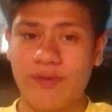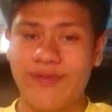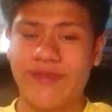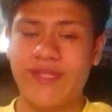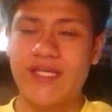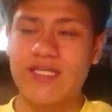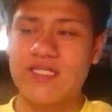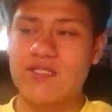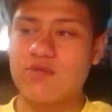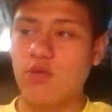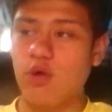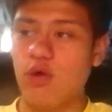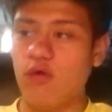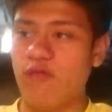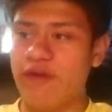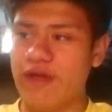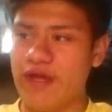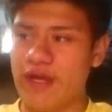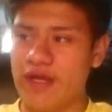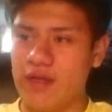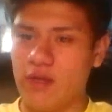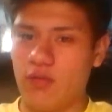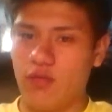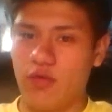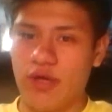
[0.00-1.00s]
this movie
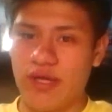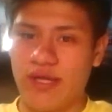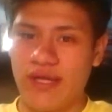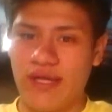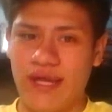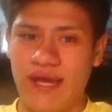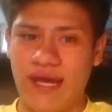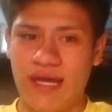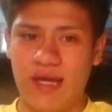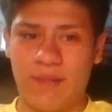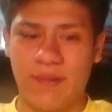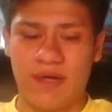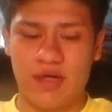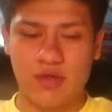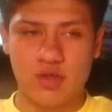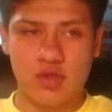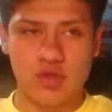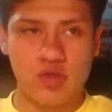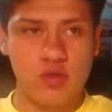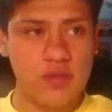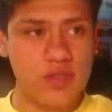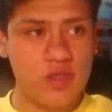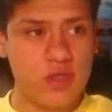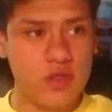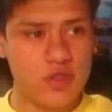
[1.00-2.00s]
and the one he had about
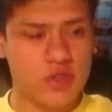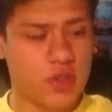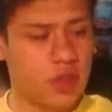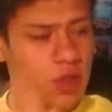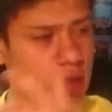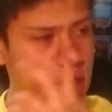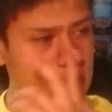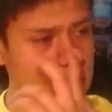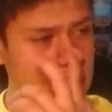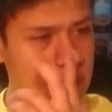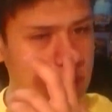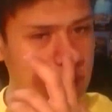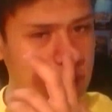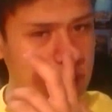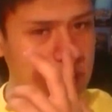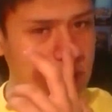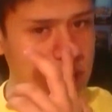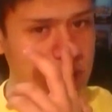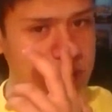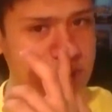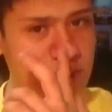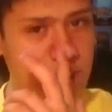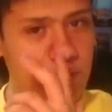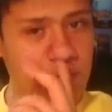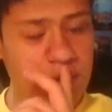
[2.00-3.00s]
2 years ago,
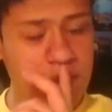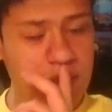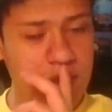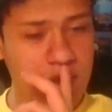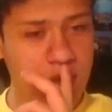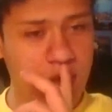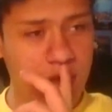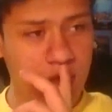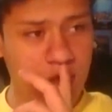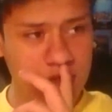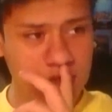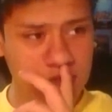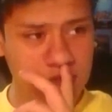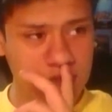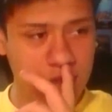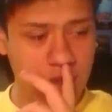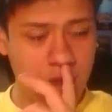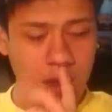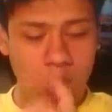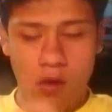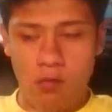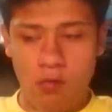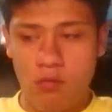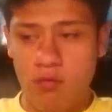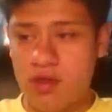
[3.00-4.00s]
2013, with Leonardo
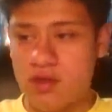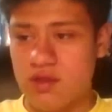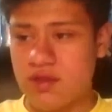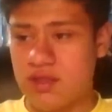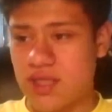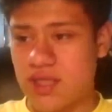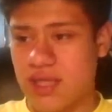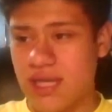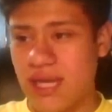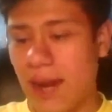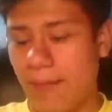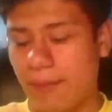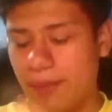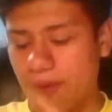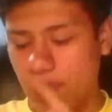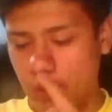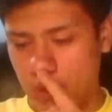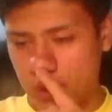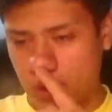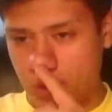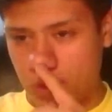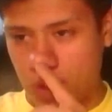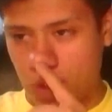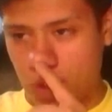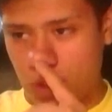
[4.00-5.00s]
DiCaprio,
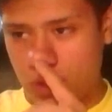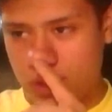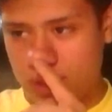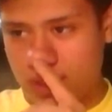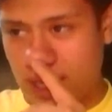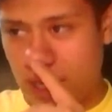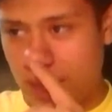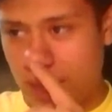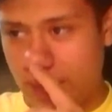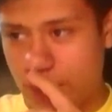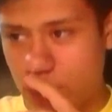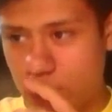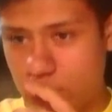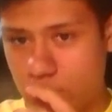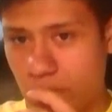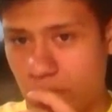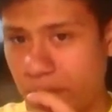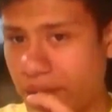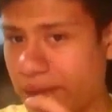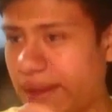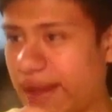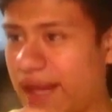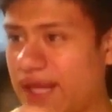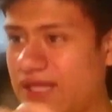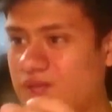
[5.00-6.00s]
The
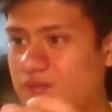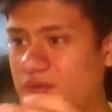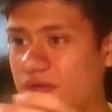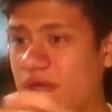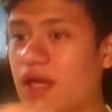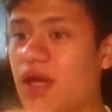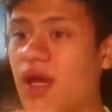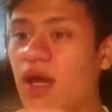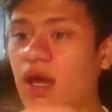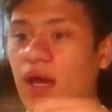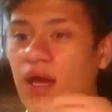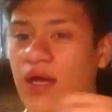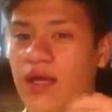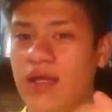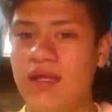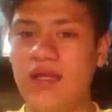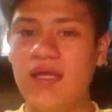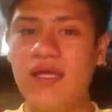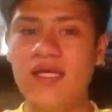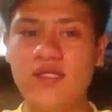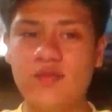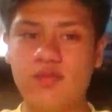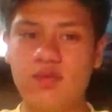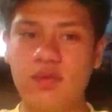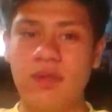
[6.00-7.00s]
Great Gatsby, he
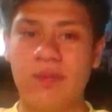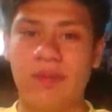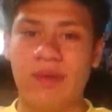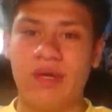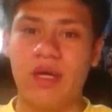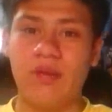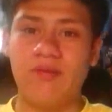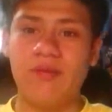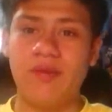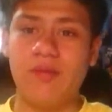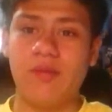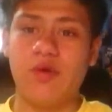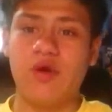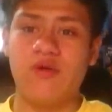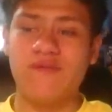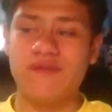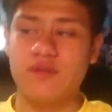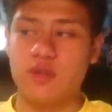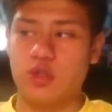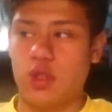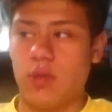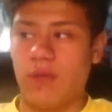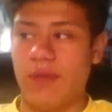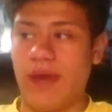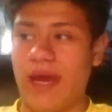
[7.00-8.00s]
is really becoming more of a
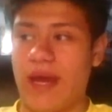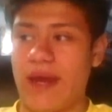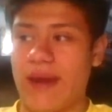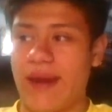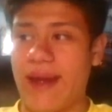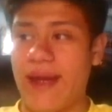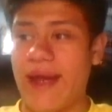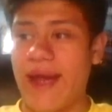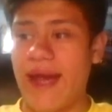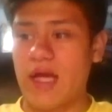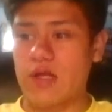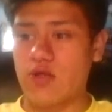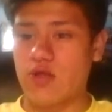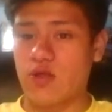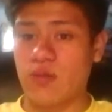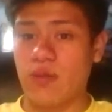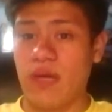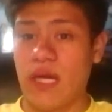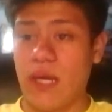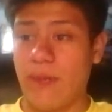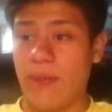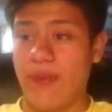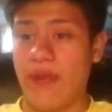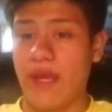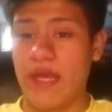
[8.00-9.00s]
dramatic actor, in
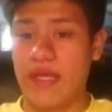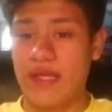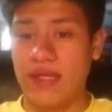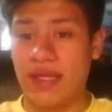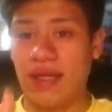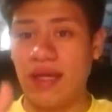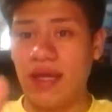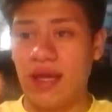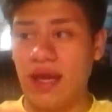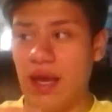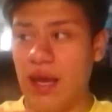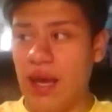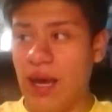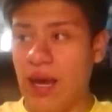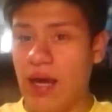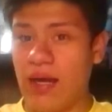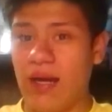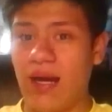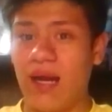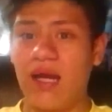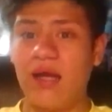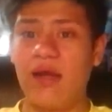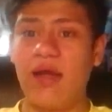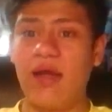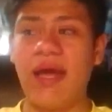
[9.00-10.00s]
my opinion,
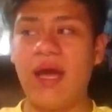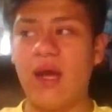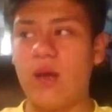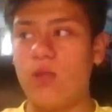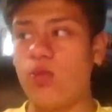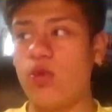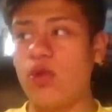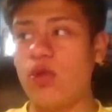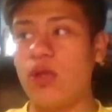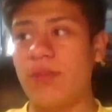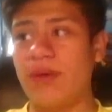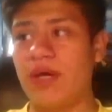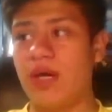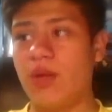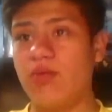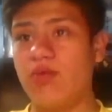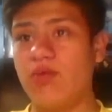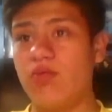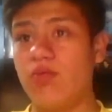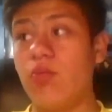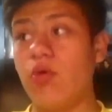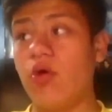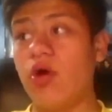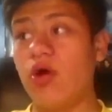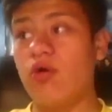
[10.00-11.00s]
and I am really
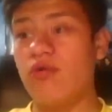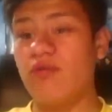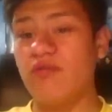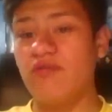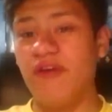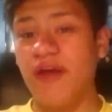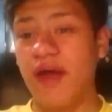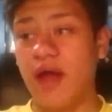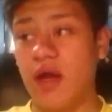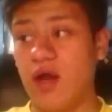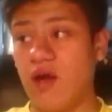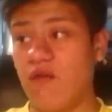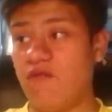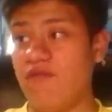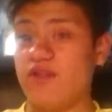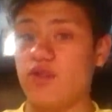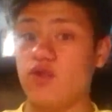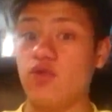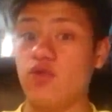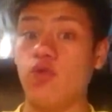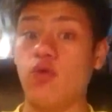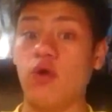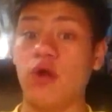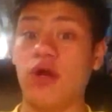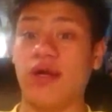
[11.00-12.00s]
becoming more of a fan of
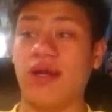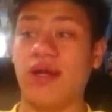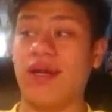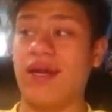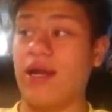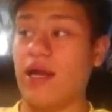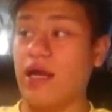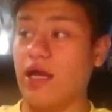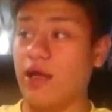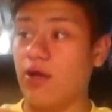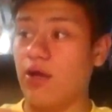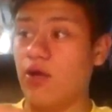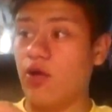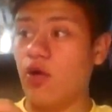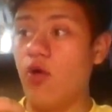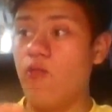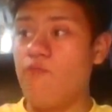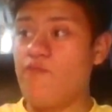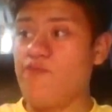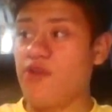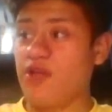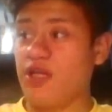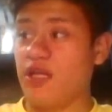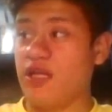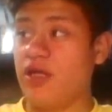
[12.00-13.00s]
his work, and I
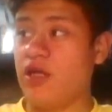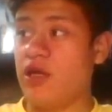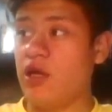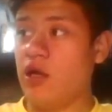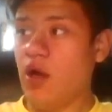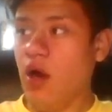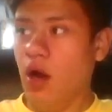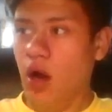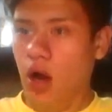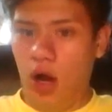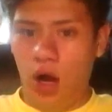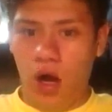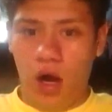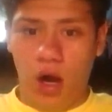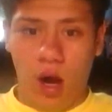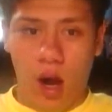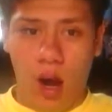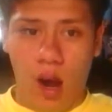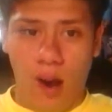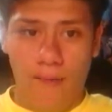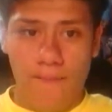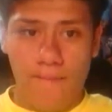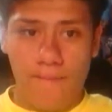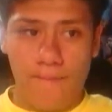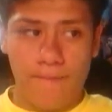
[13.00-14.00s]
hopefully
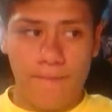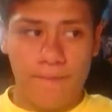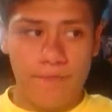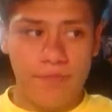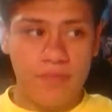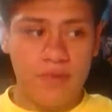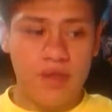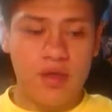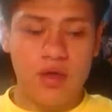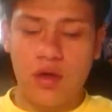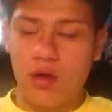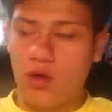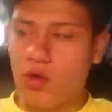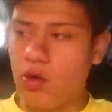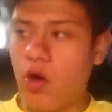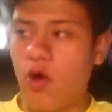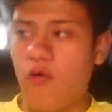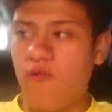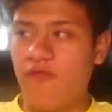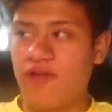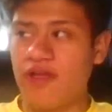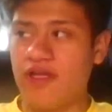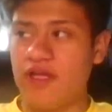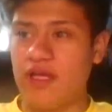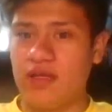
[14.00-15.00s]

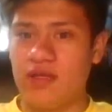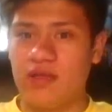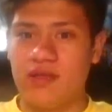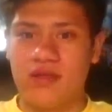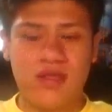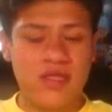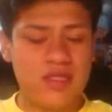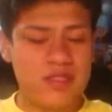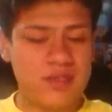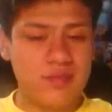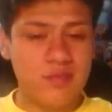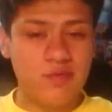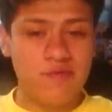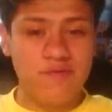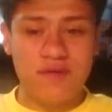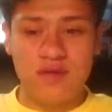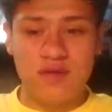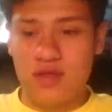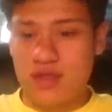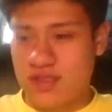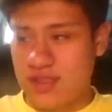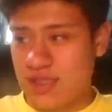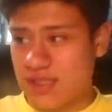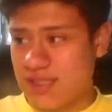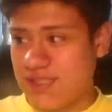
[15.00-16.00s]
this movie
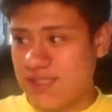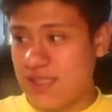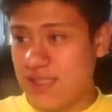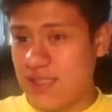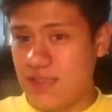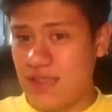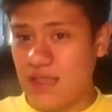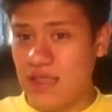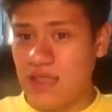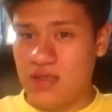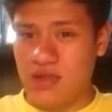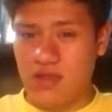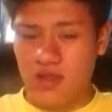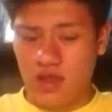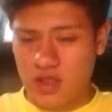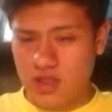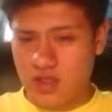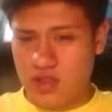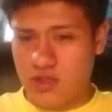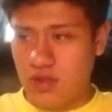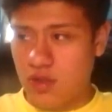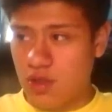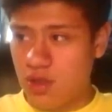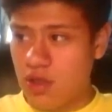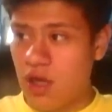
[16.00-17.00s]
does succeed. It
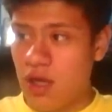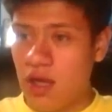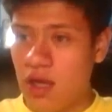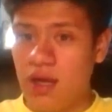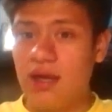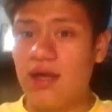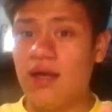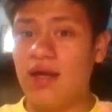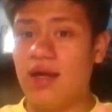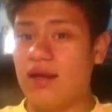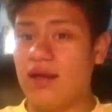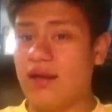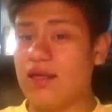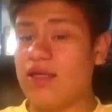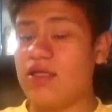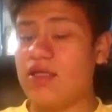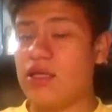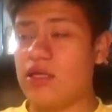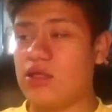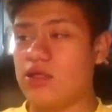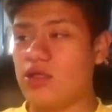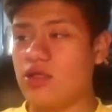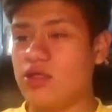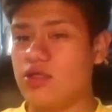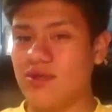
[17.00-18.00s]
does look like
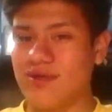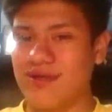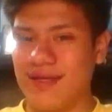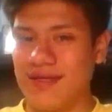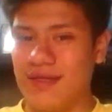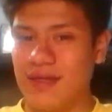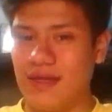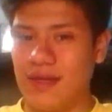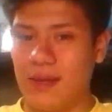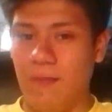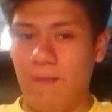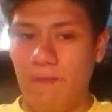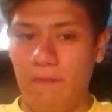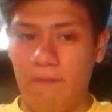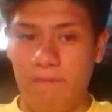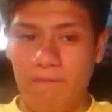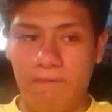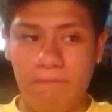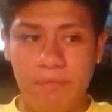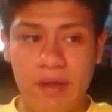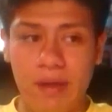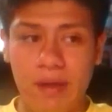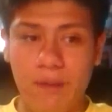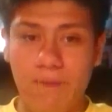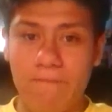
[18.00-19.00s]
it
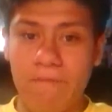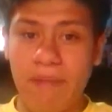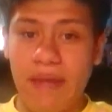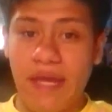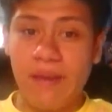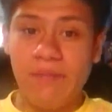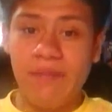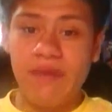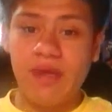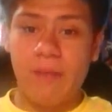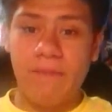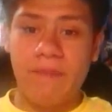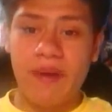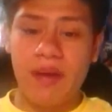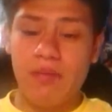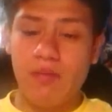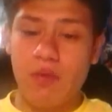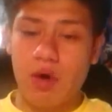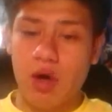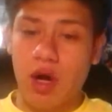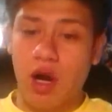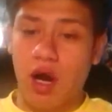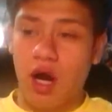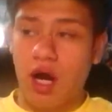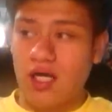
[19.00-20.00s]
may be a bit
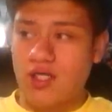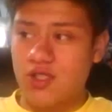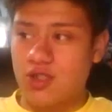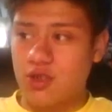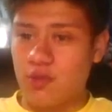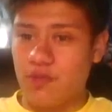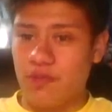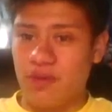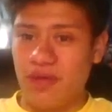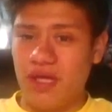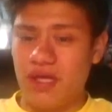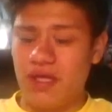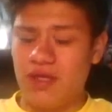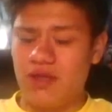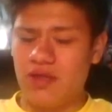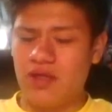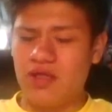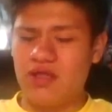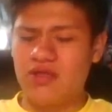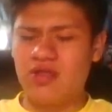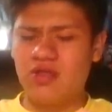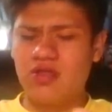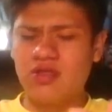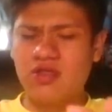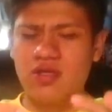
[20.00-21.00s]
more Oscar bait.
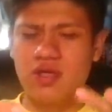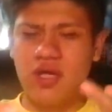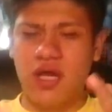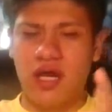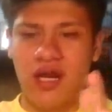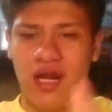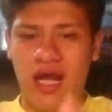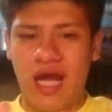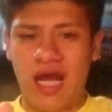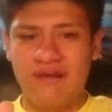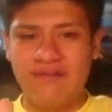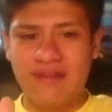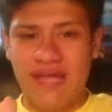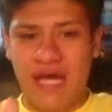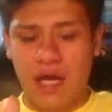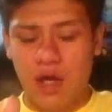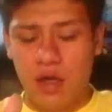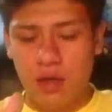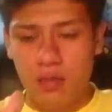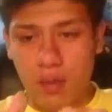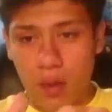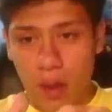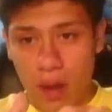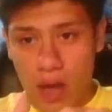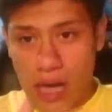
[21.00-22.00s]
It does kind of have
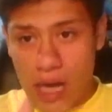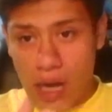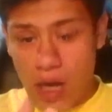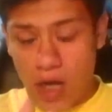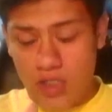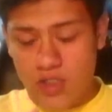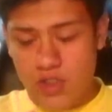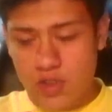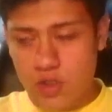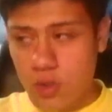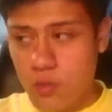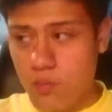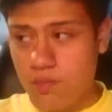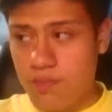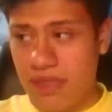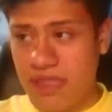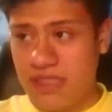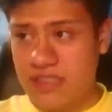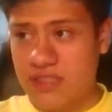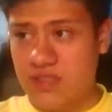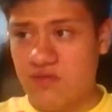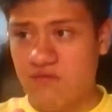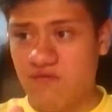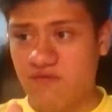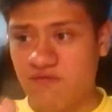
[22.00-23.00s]
that Oscar
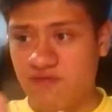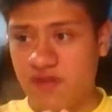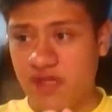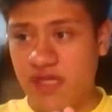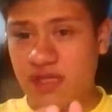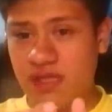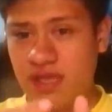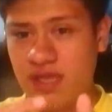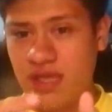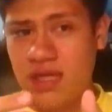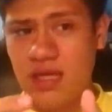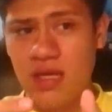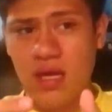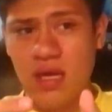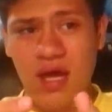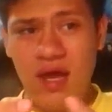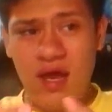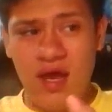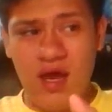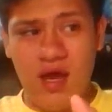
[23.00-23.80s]
bait feeling,